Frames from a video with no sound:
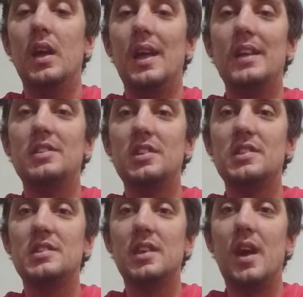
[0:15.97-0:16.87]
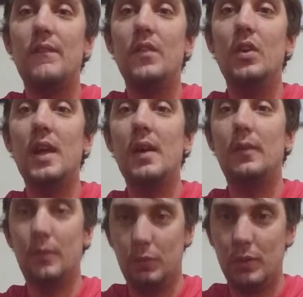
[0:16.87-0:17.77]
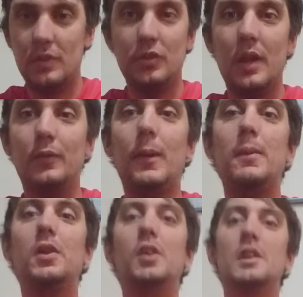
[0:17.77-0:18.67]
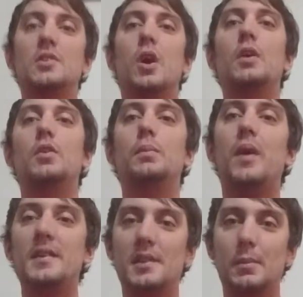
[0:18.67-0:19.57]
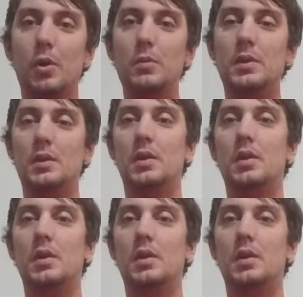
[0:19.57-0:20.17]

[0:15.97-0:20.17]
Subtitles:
It's just I feel that Australian rugby union is not in a good place at the moment.